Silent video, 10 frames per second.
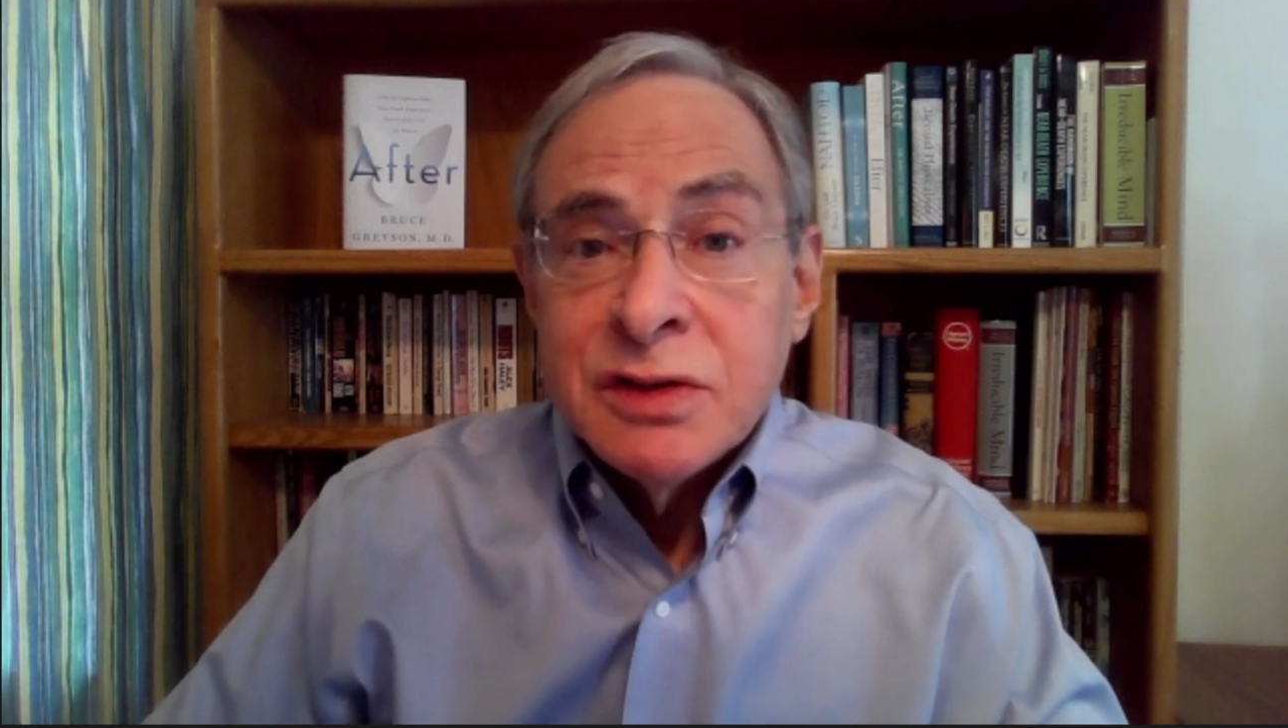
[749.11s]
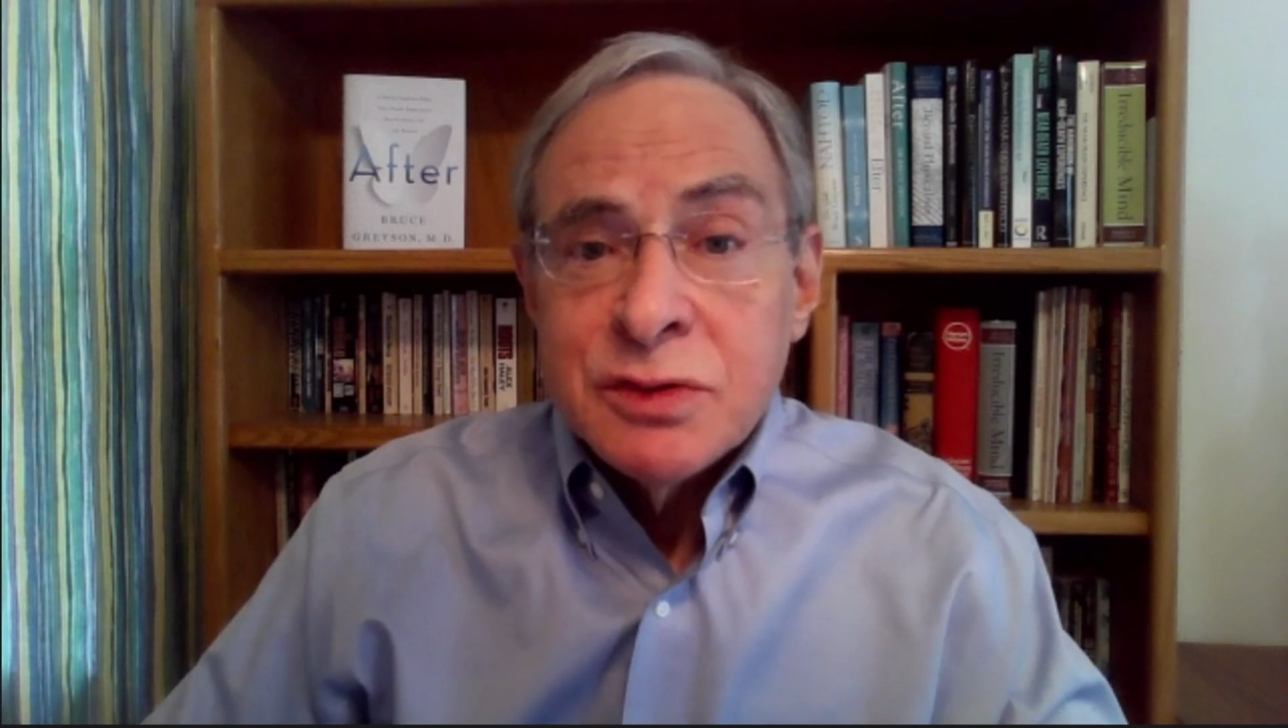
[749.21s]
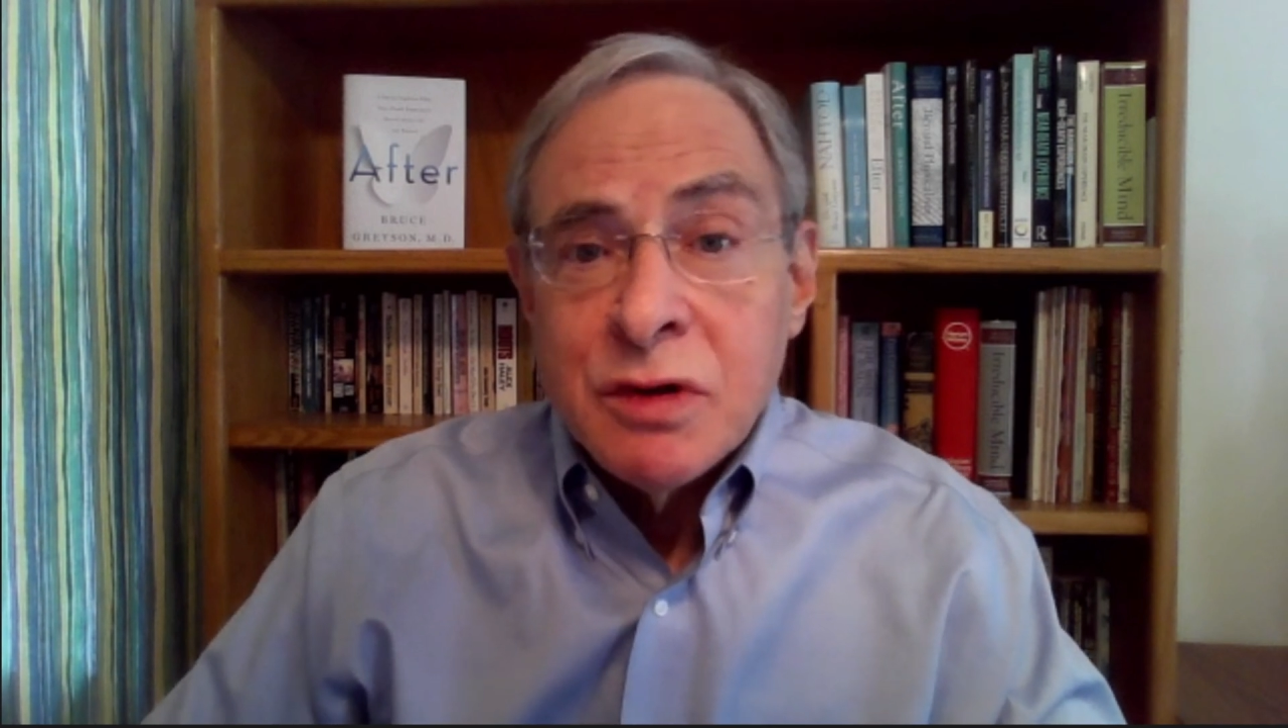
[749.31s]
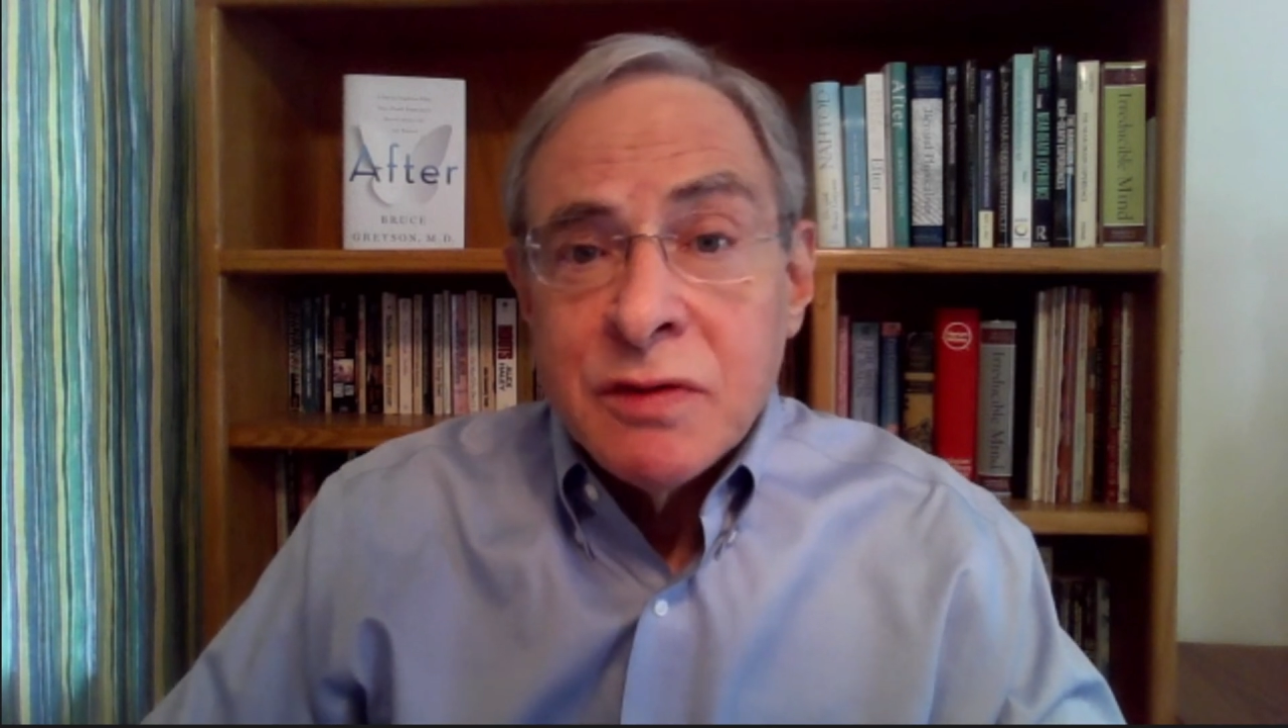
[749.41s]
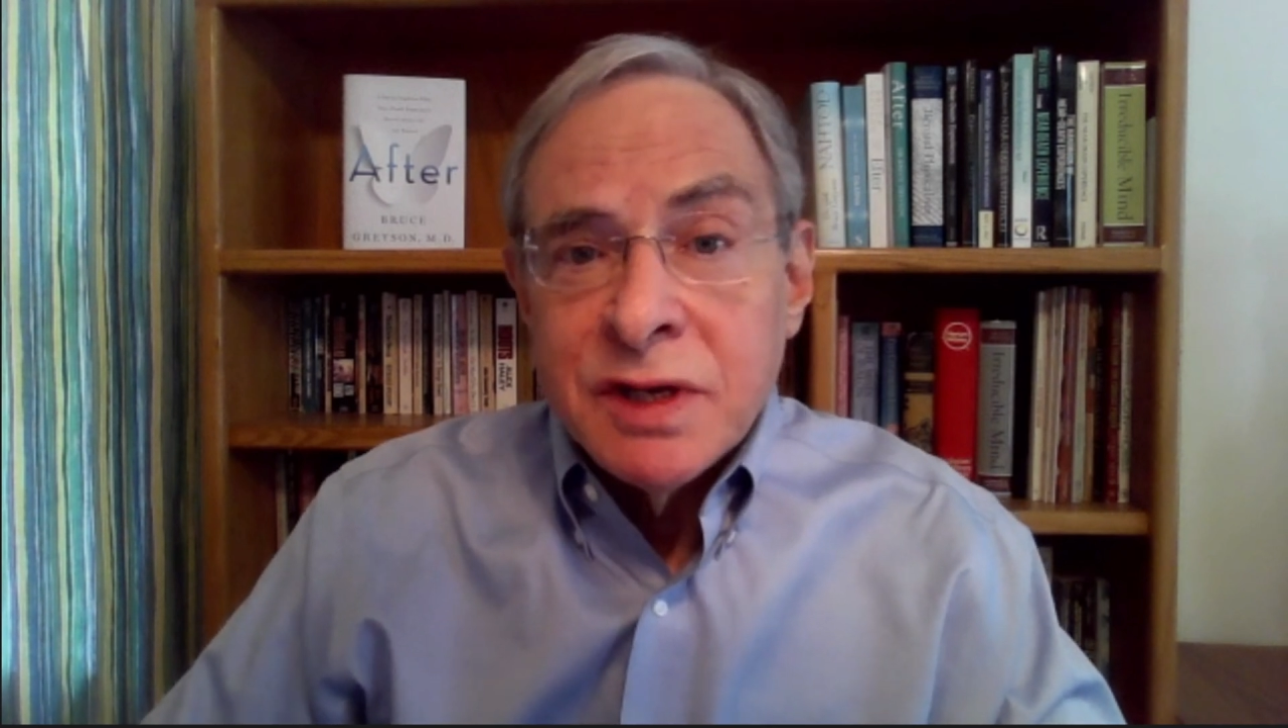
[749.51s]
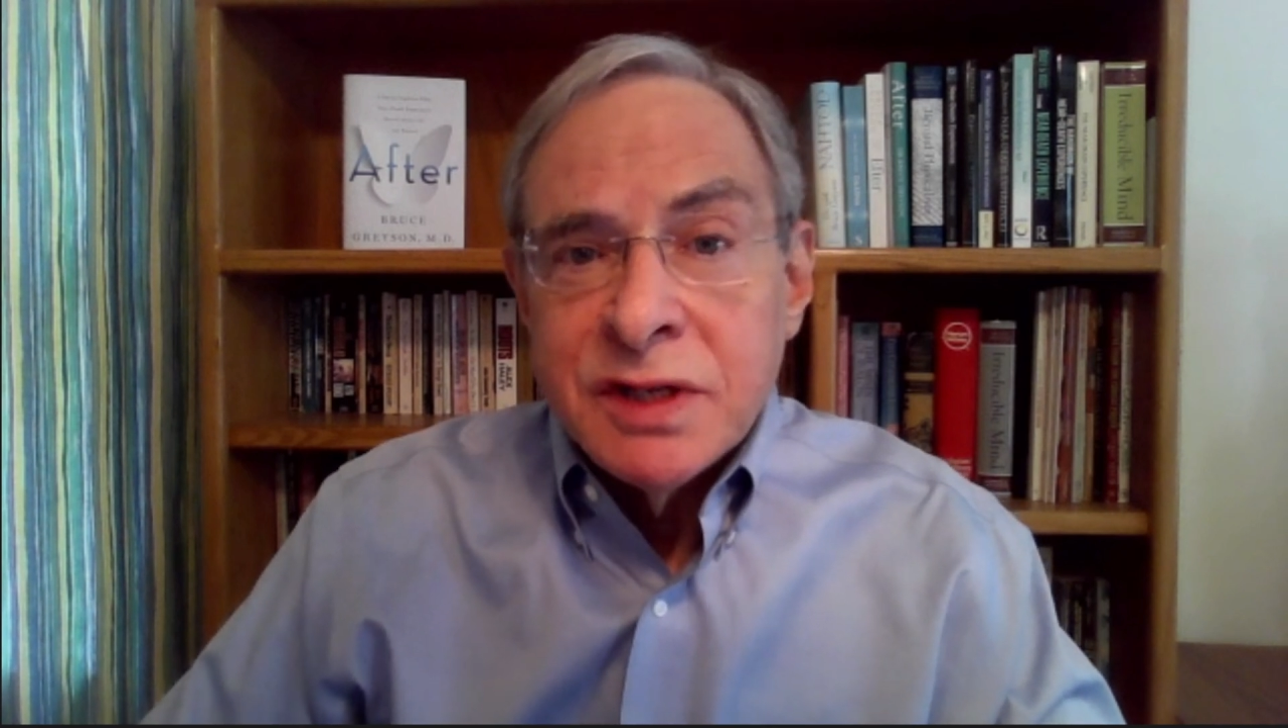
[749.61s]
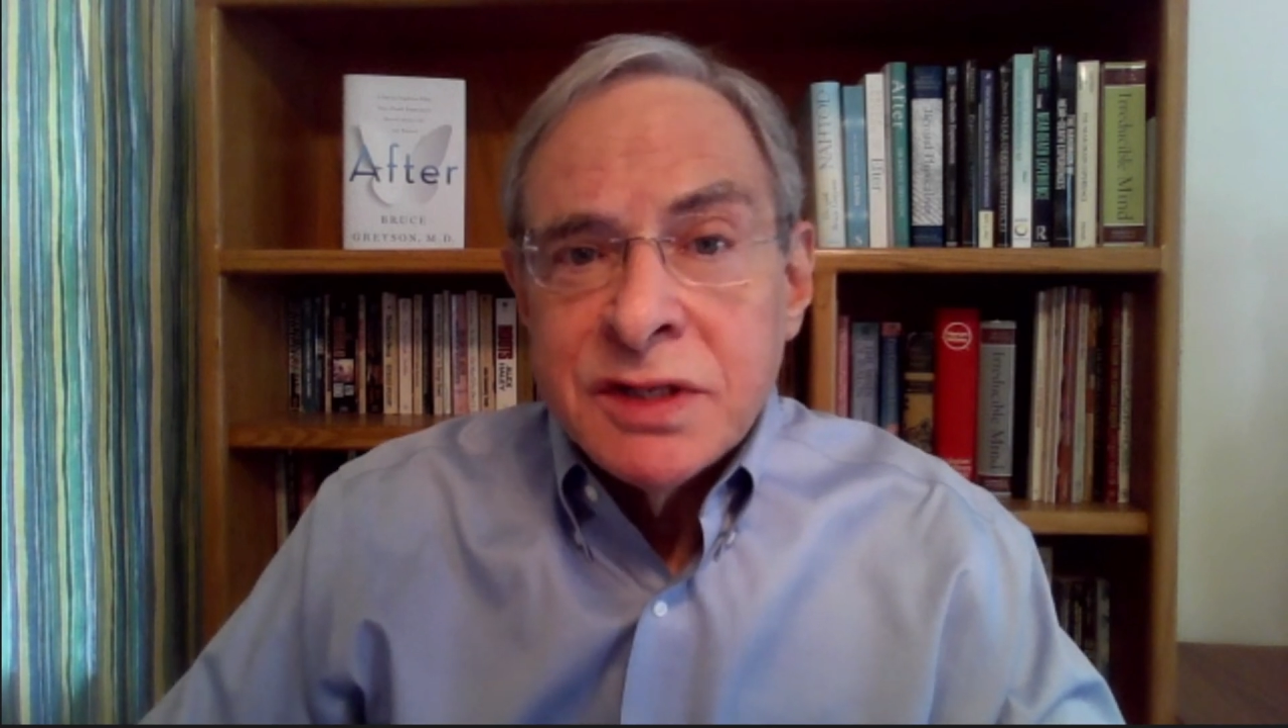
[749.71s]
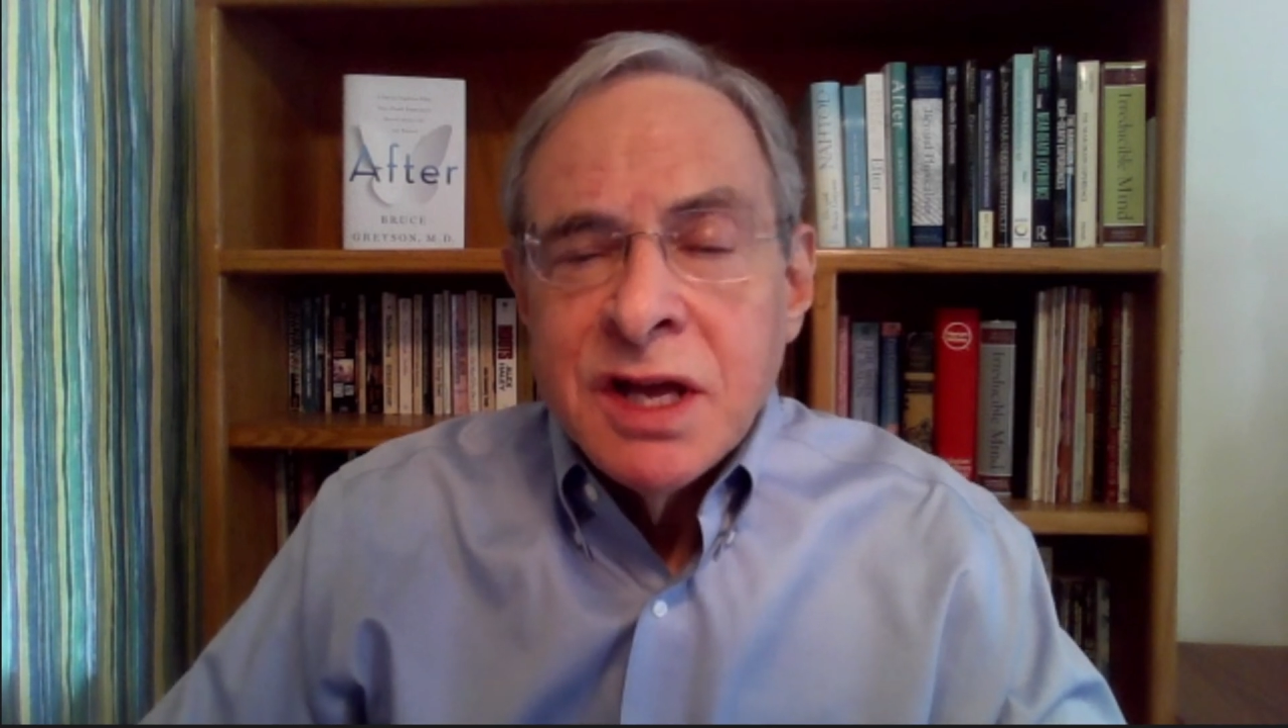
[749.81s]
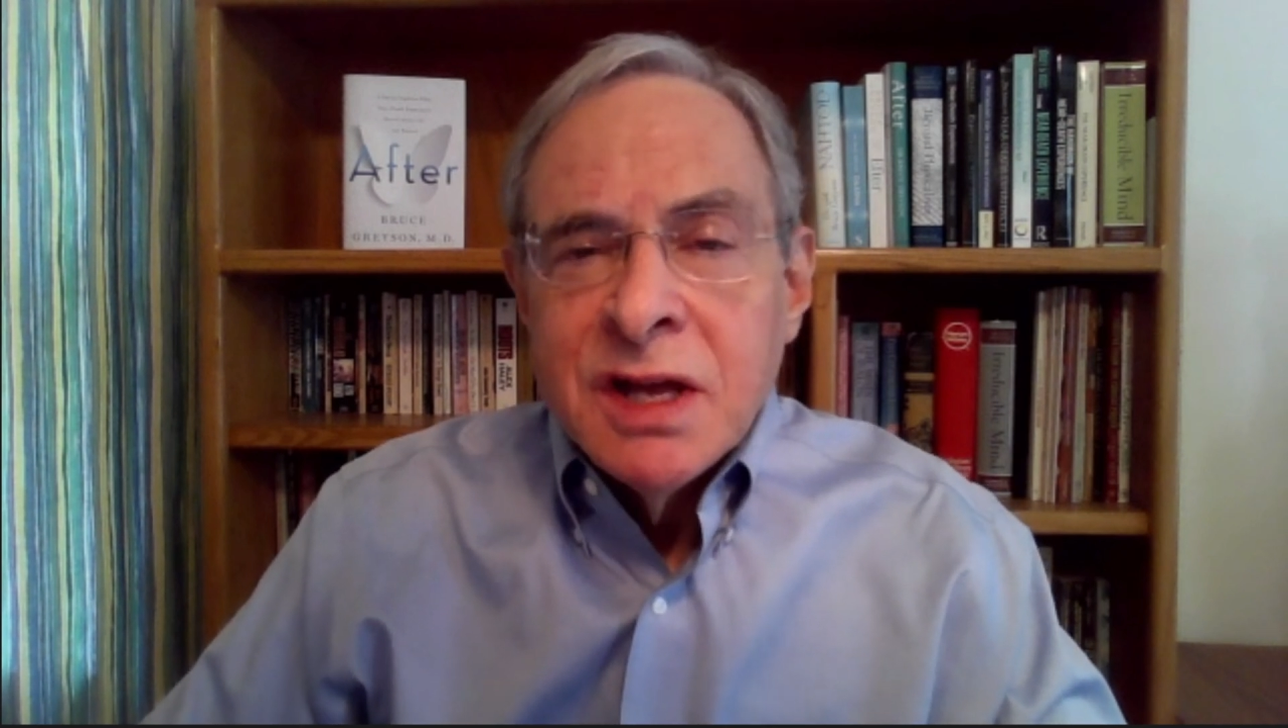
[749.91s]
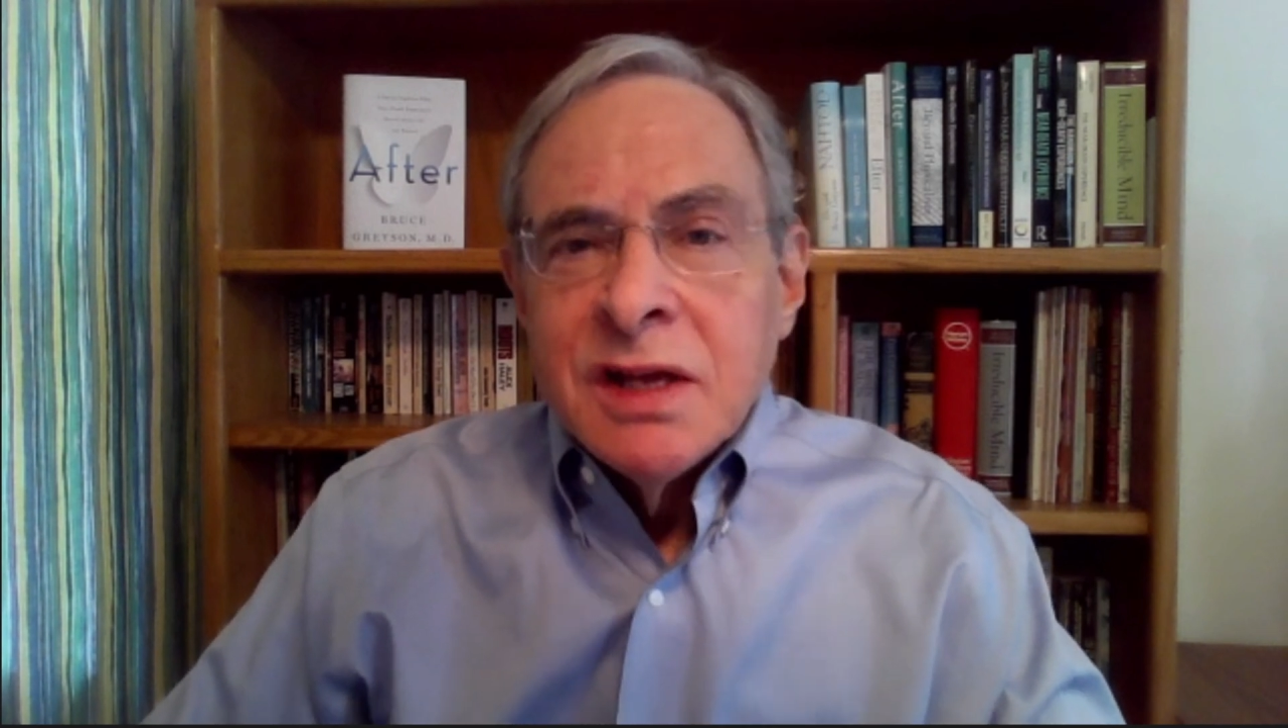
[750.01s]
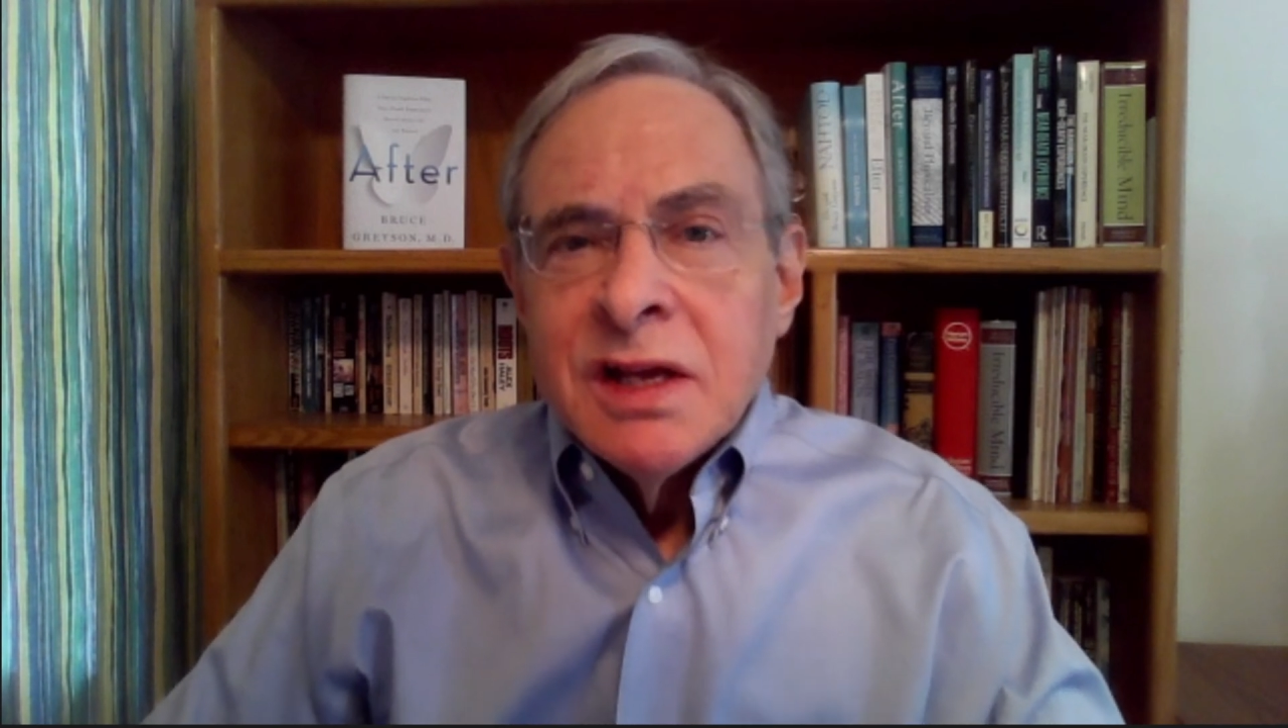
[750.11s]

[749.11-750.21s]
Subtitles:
stories.